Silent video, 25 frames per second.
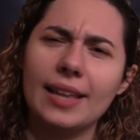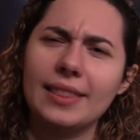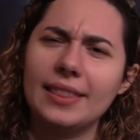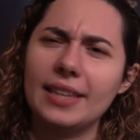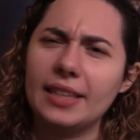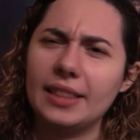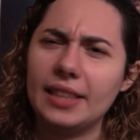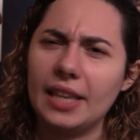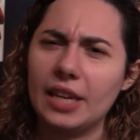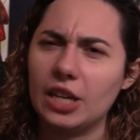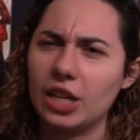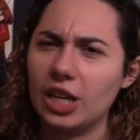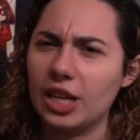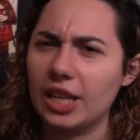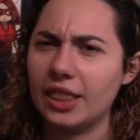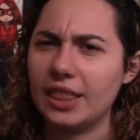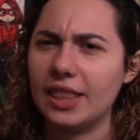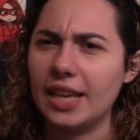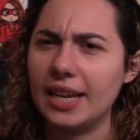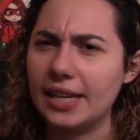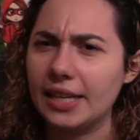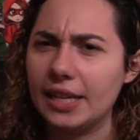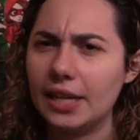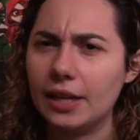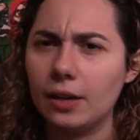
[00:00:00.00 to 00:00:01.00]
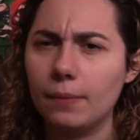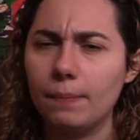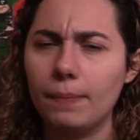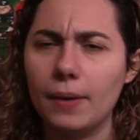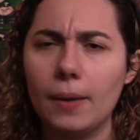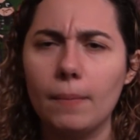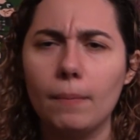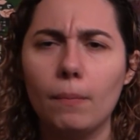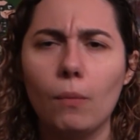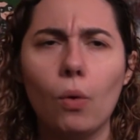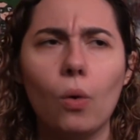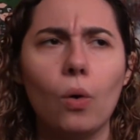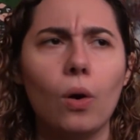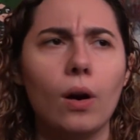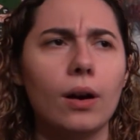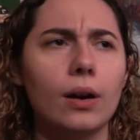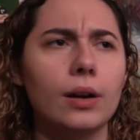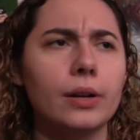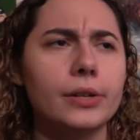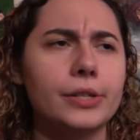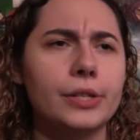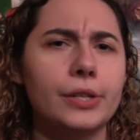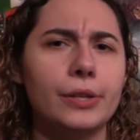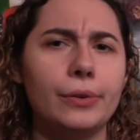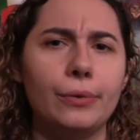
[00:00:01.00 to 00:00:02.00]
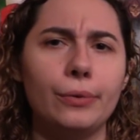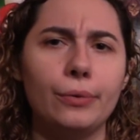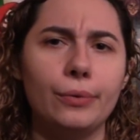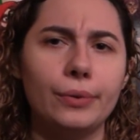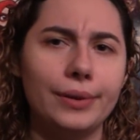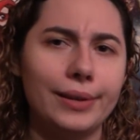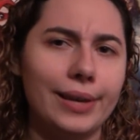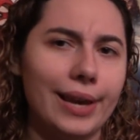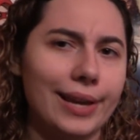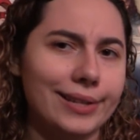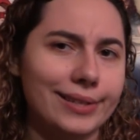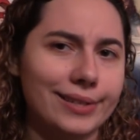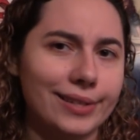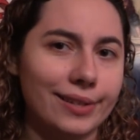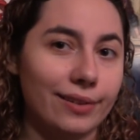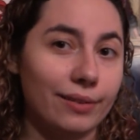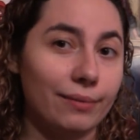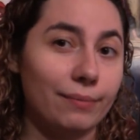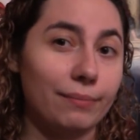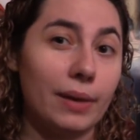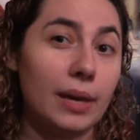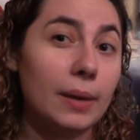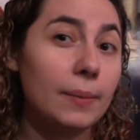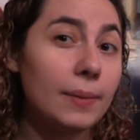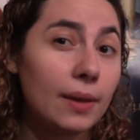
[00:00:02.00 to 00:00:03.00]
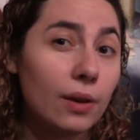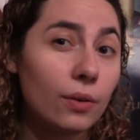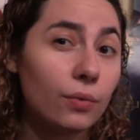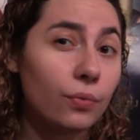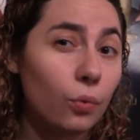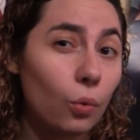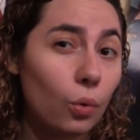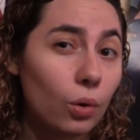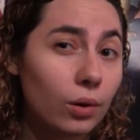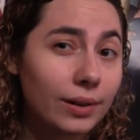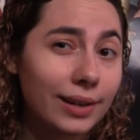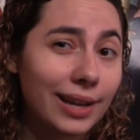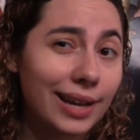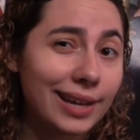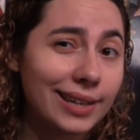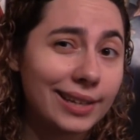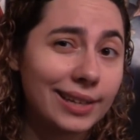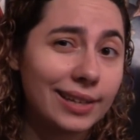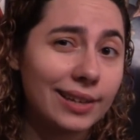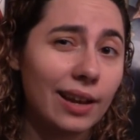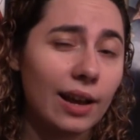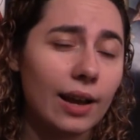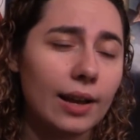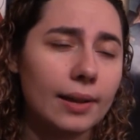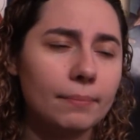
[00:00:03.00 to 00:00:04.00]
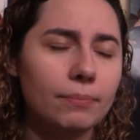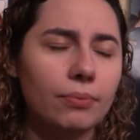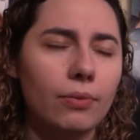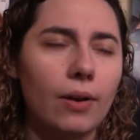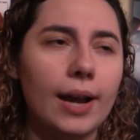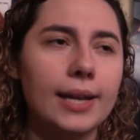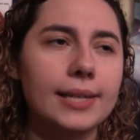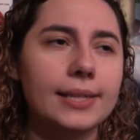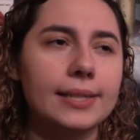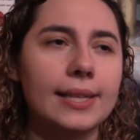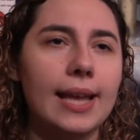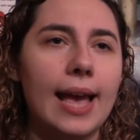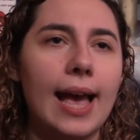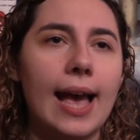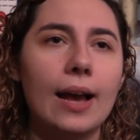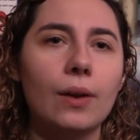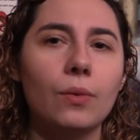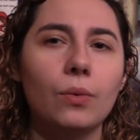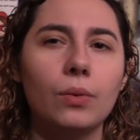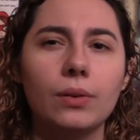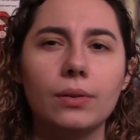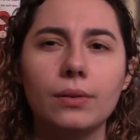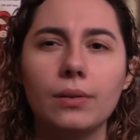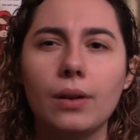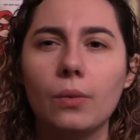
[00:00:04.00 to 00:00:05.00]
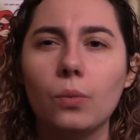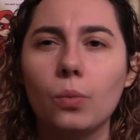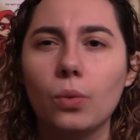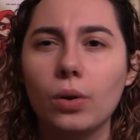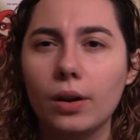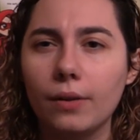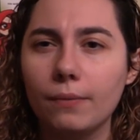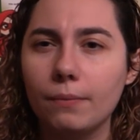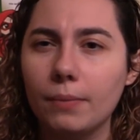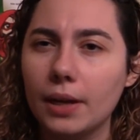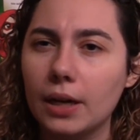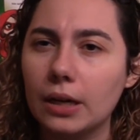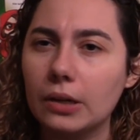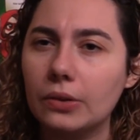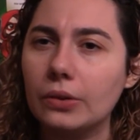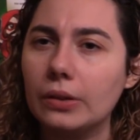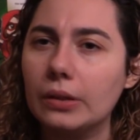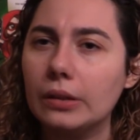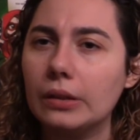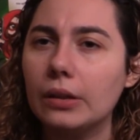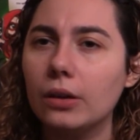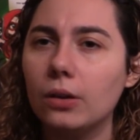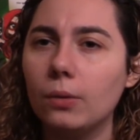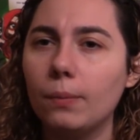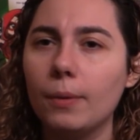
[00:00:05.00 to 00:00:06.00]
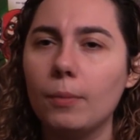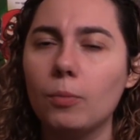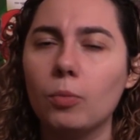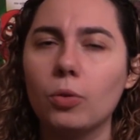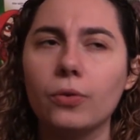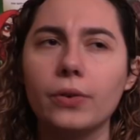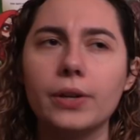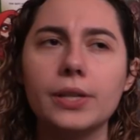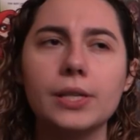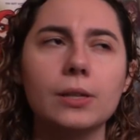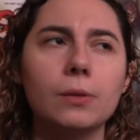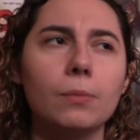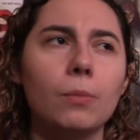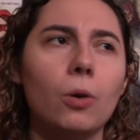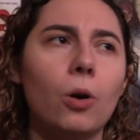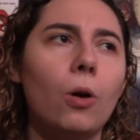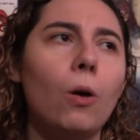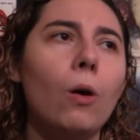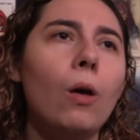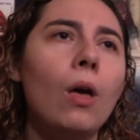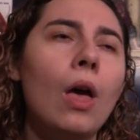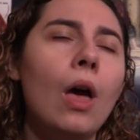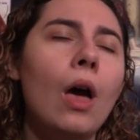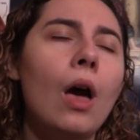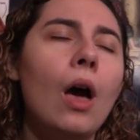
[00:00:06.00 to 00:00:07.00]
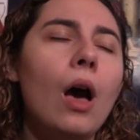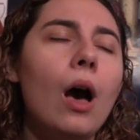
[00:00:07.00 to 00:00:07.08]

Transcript: I think they could have thinned it a bit more to get to maybe a $4.99 price tag when, would have been a, a little bit more reasonable.